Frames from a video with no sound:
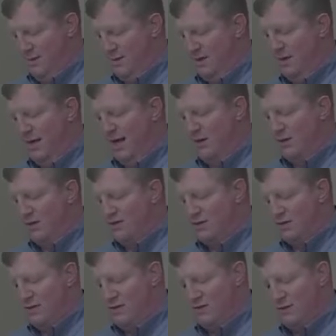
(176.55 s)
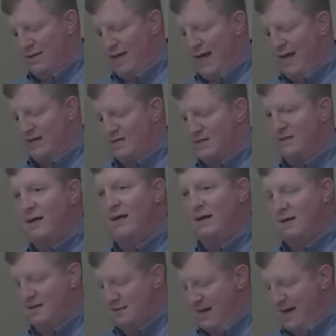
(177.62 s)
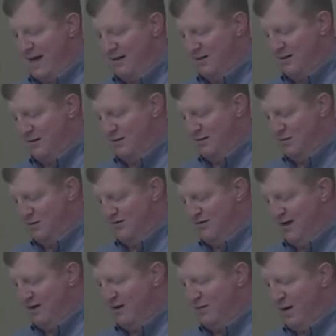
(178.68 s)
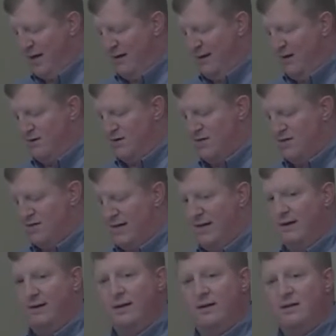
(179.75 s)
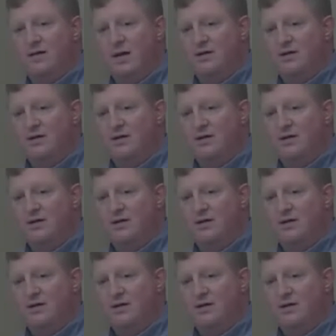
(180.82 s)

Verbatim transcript: Their language is relaxed and exact, pervaded by an understated and